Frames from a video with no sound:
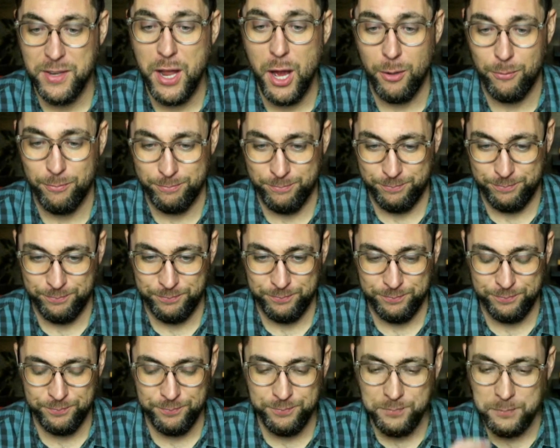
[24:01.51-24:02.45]
No.
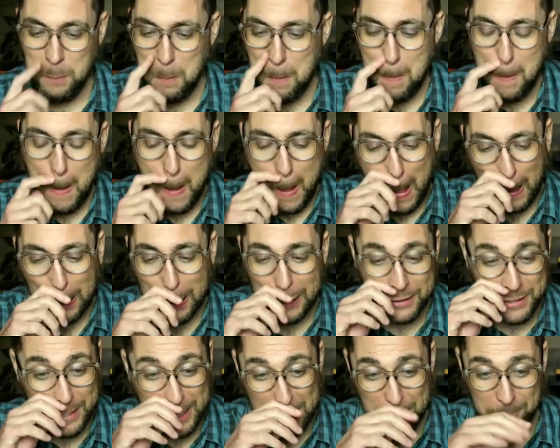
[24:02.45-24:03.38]

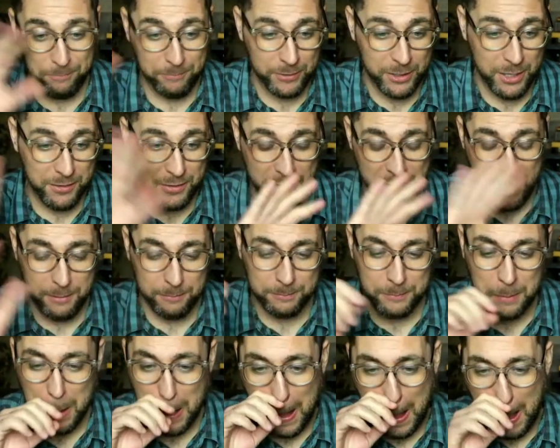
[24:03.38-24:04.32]
Cut that out. Cut that
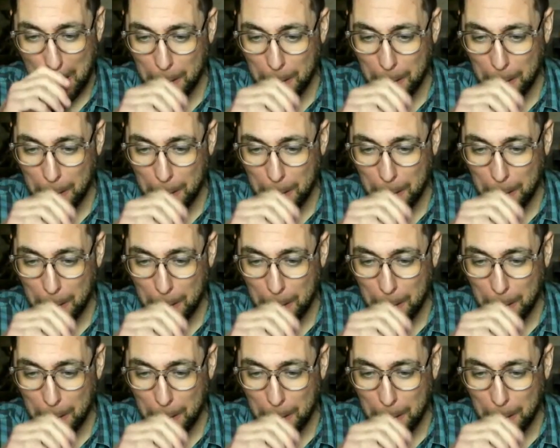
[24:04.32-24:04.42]
out.